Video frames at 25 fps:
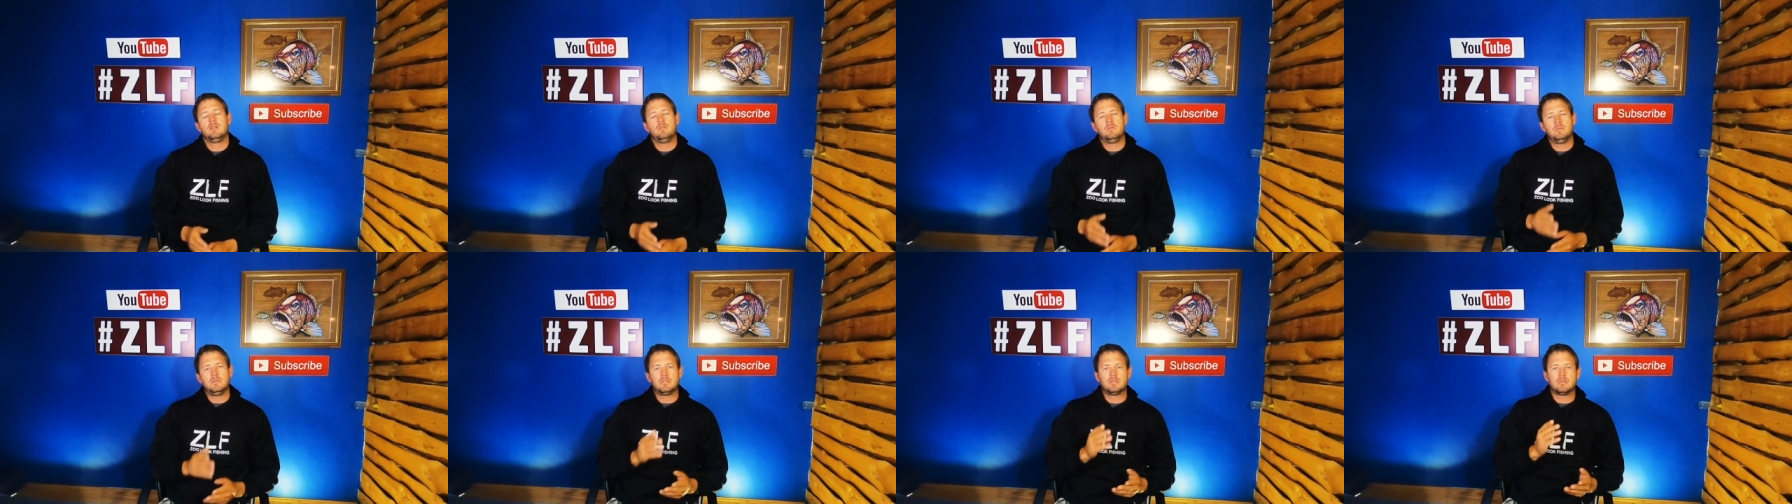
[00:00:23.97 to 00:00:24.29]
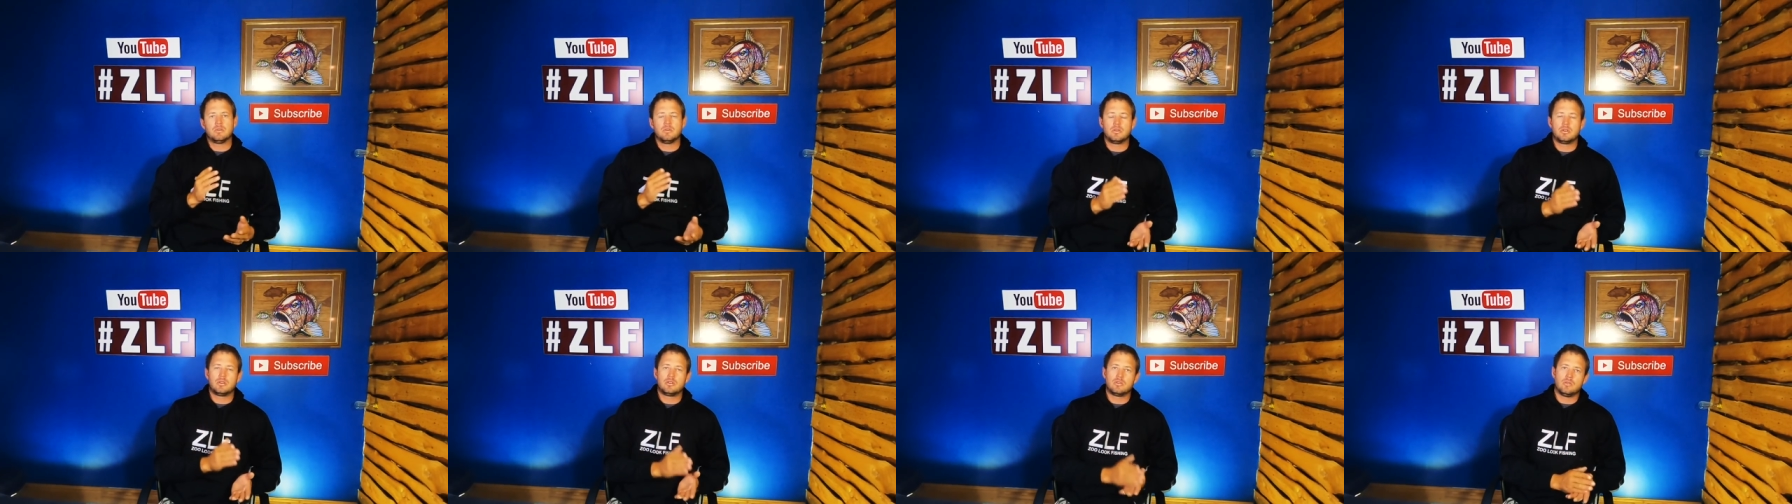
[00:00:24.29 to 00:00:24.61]
We
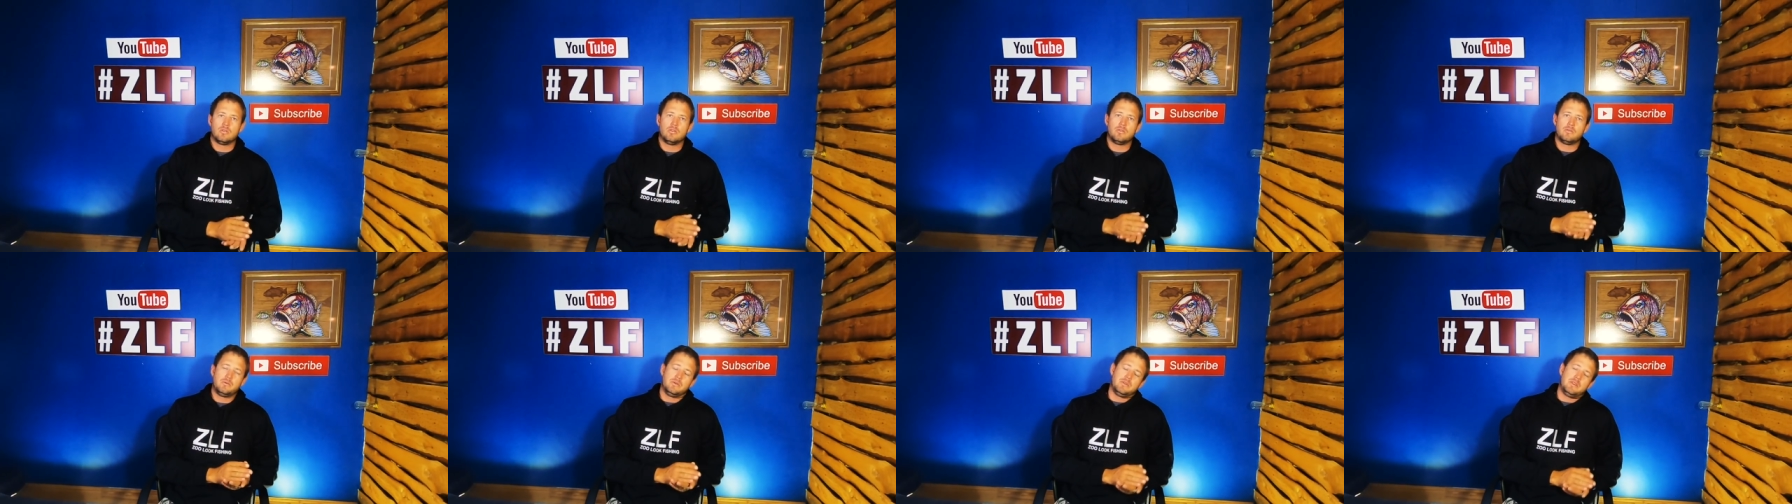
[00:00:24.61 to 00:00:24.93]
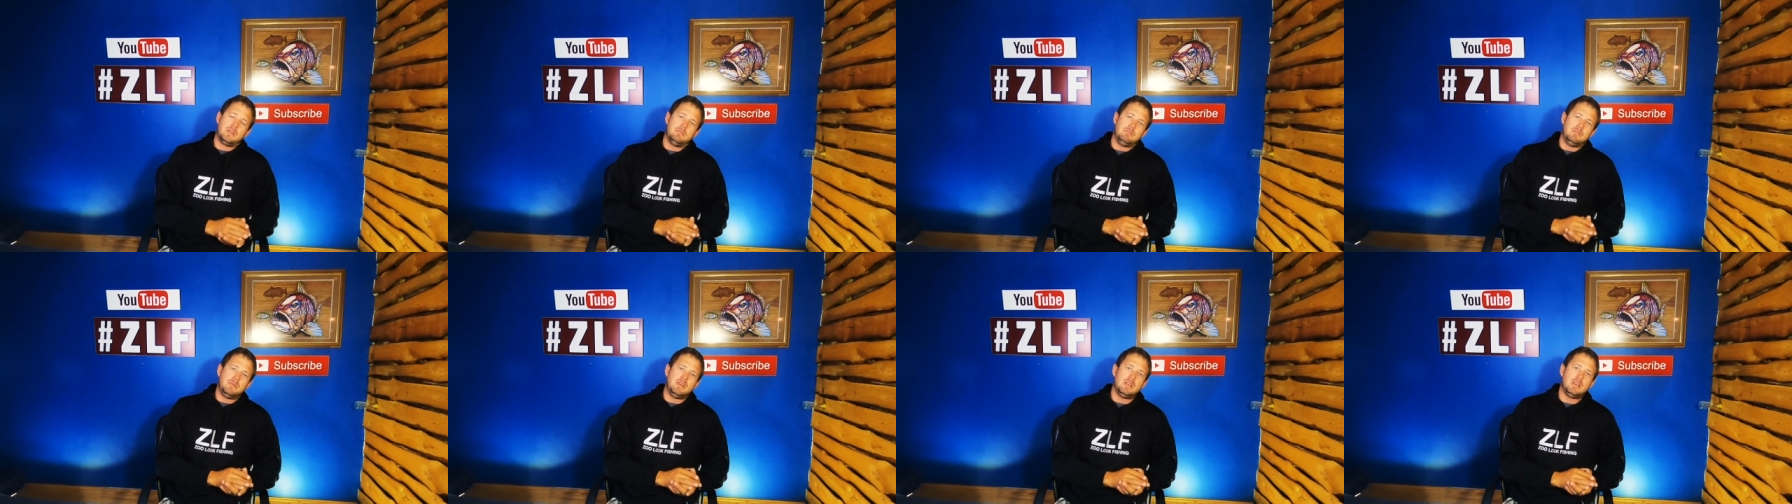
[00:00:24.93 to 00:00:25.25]
started off with
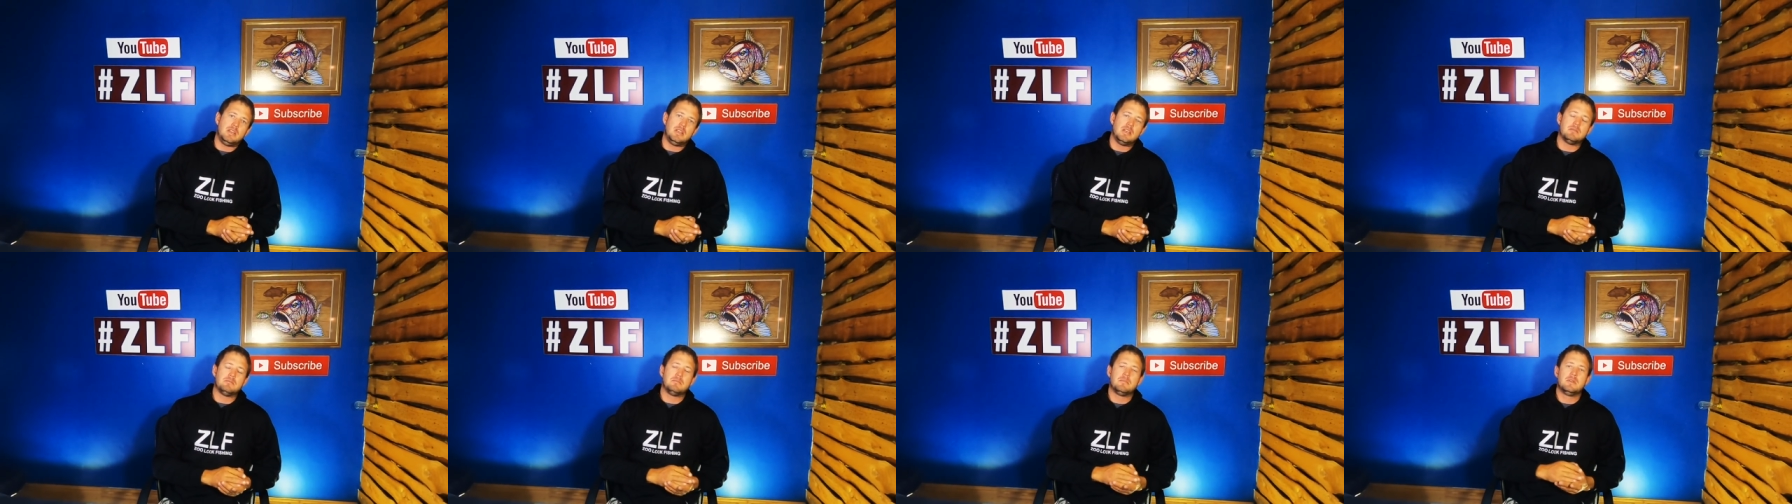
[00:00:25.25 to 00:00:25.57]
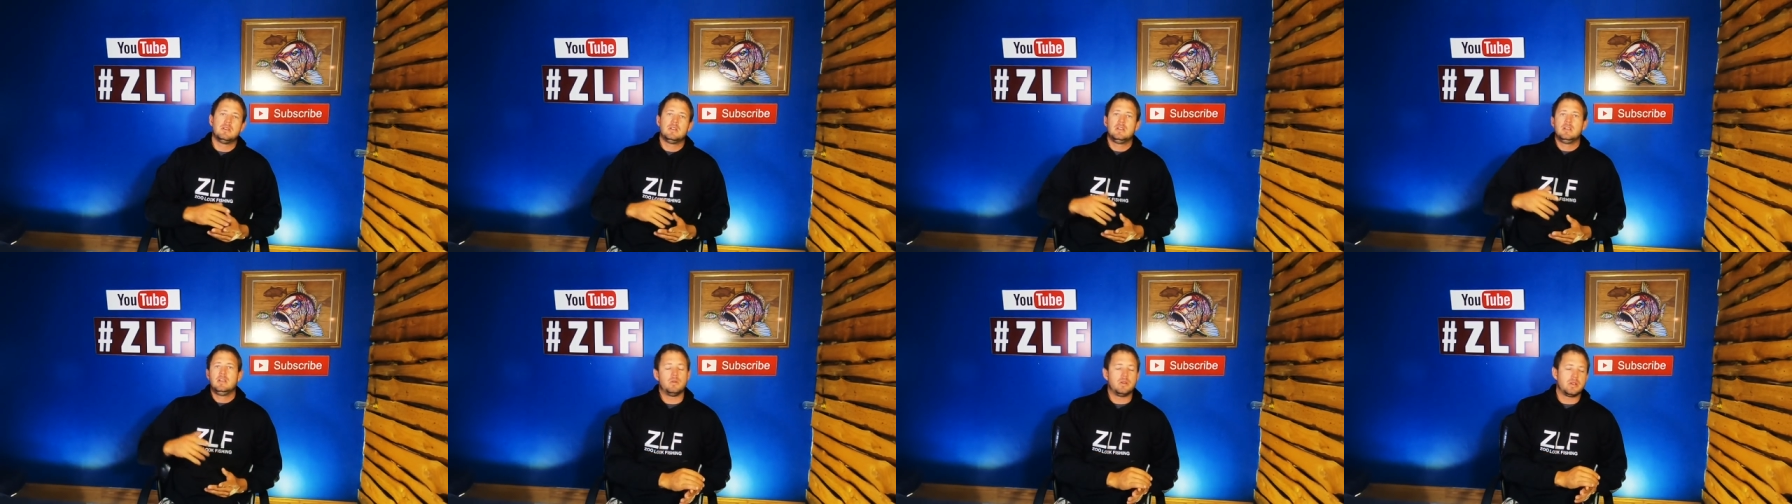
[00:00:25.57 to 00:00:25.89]
the medium,
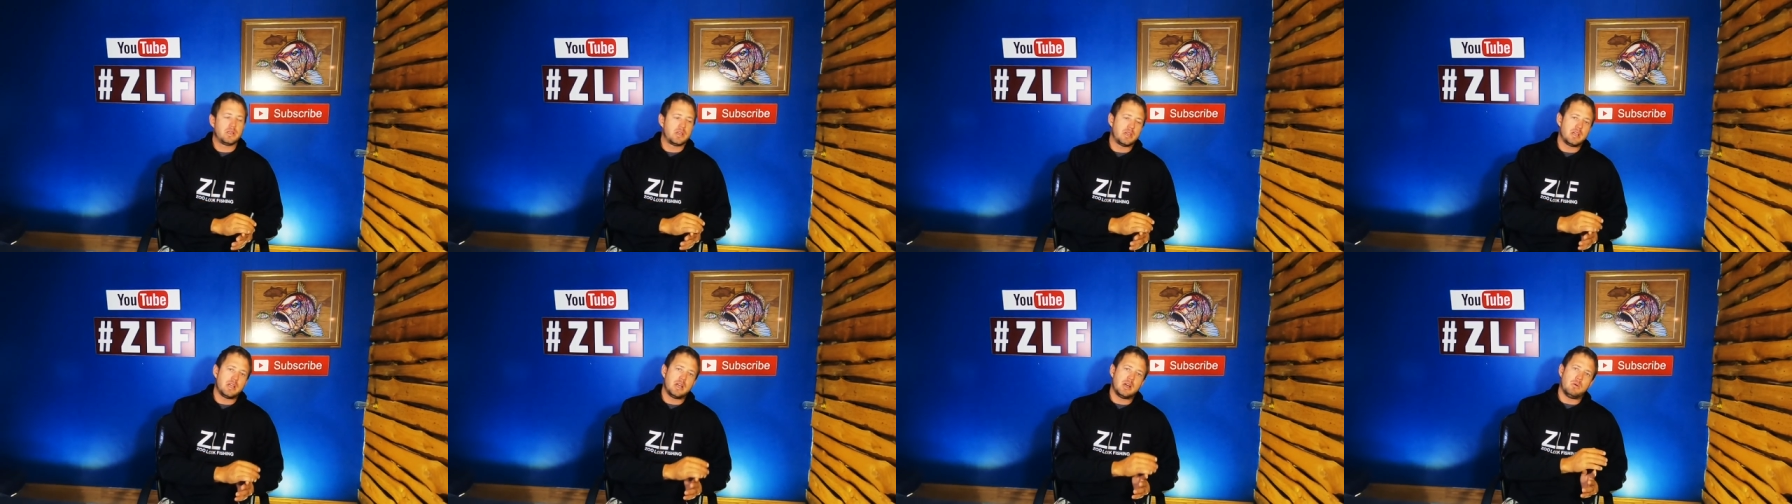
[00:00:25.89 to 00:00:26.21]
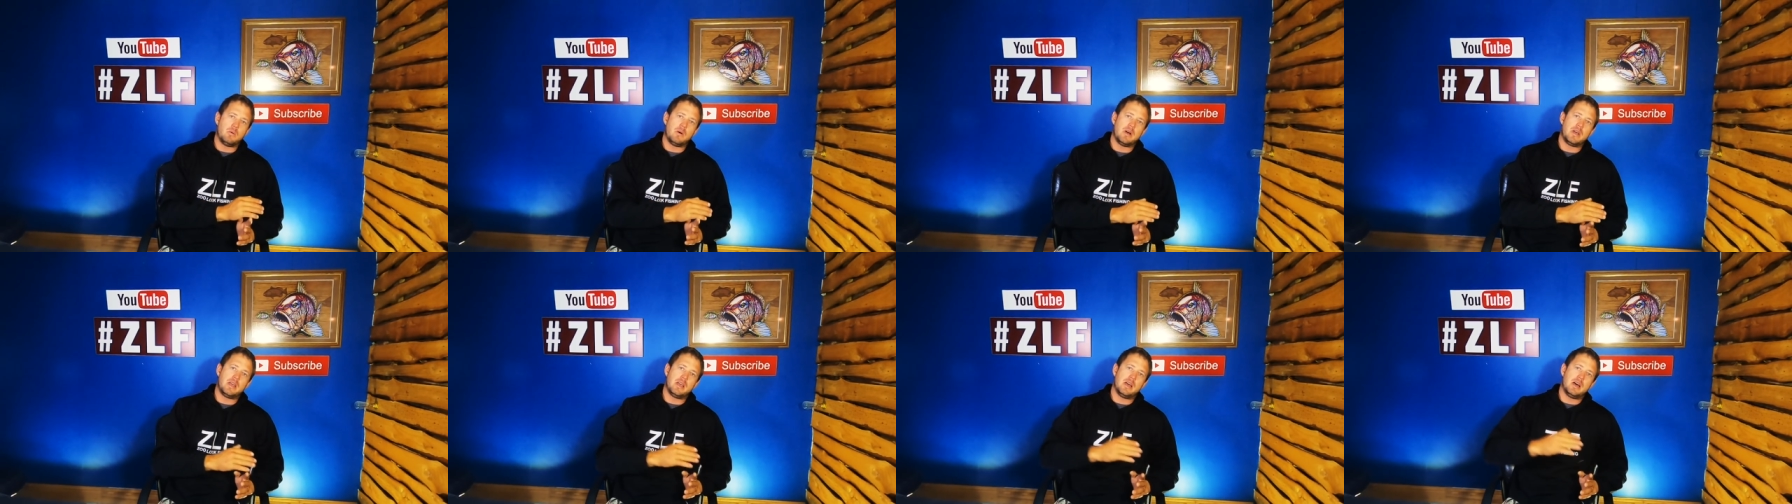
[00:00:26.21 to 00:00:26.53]
working our
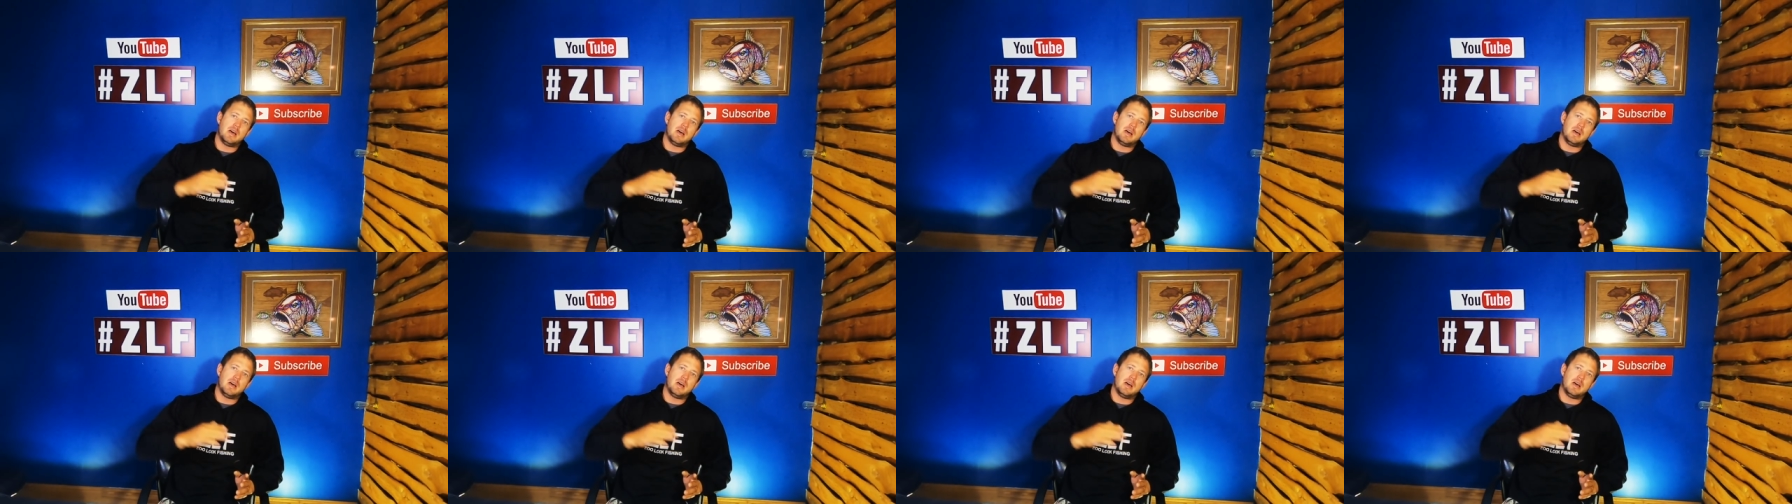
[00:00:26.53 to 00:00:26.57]
way